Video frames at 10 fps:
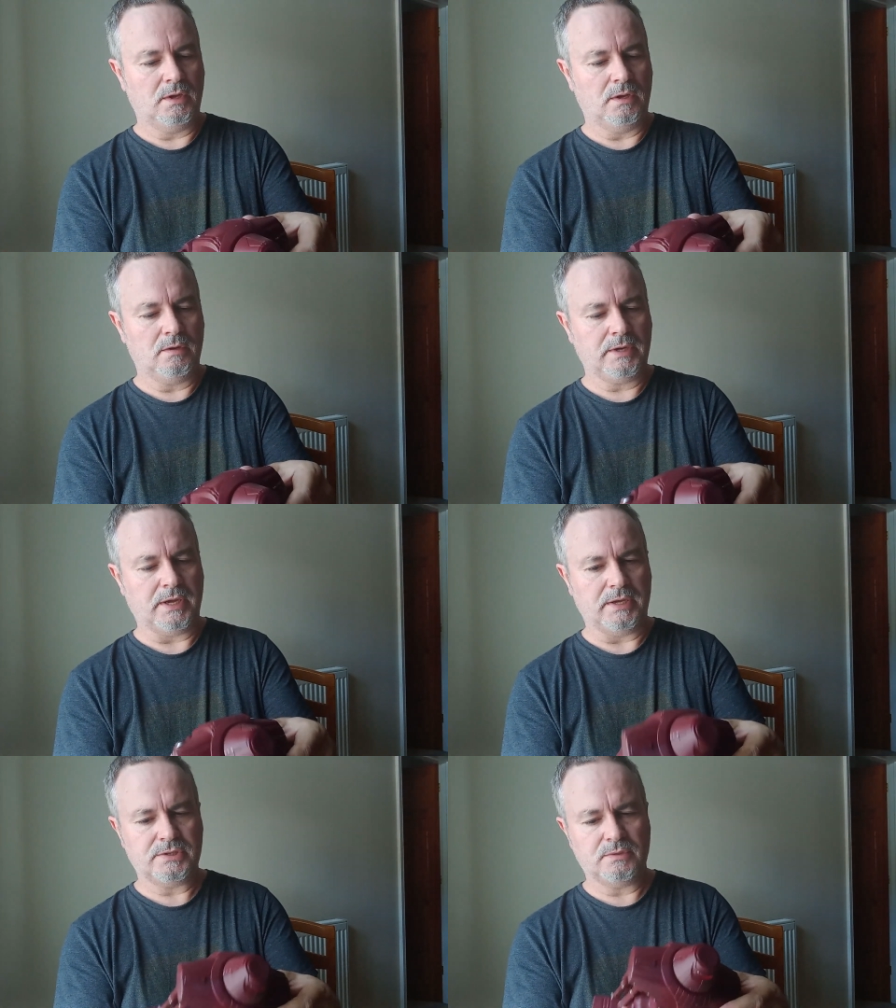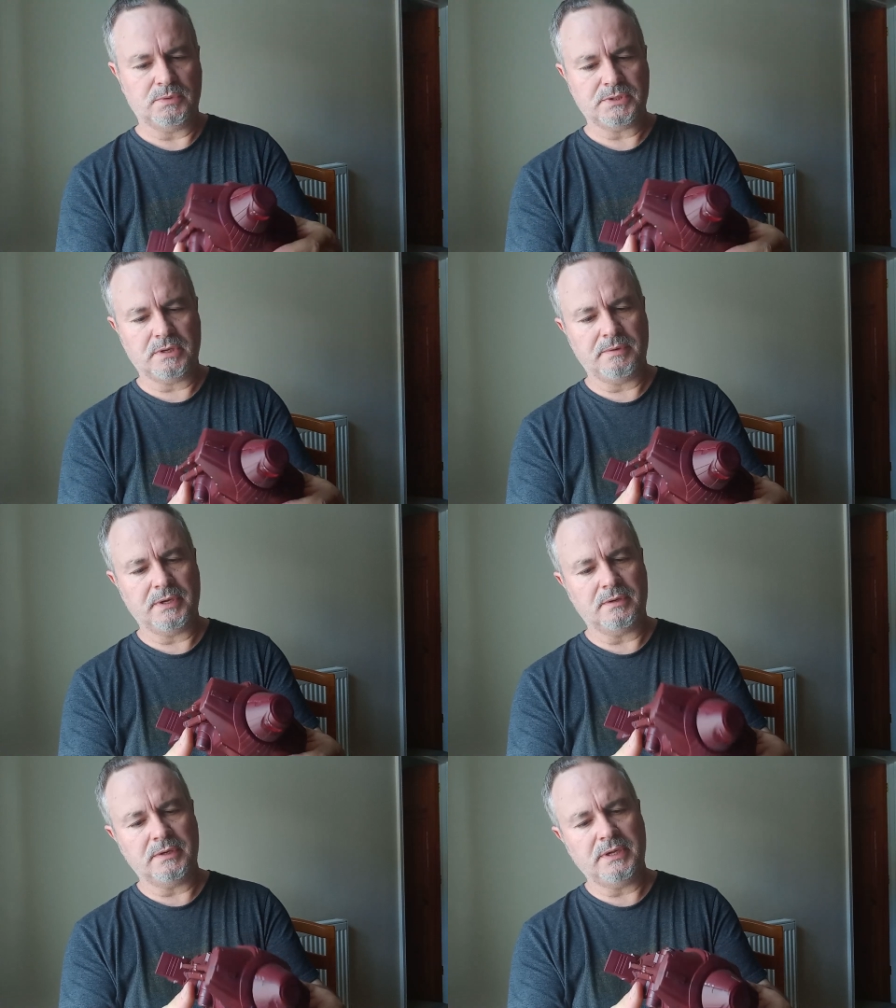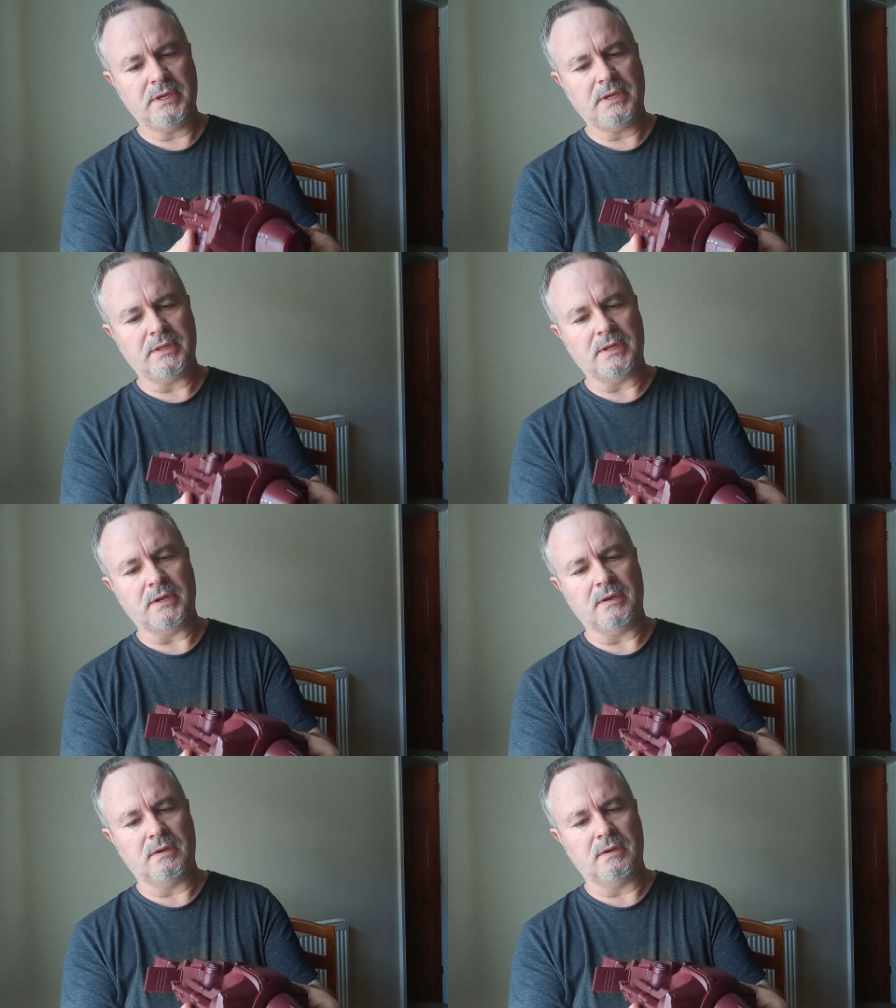Okay, so what's going on here then?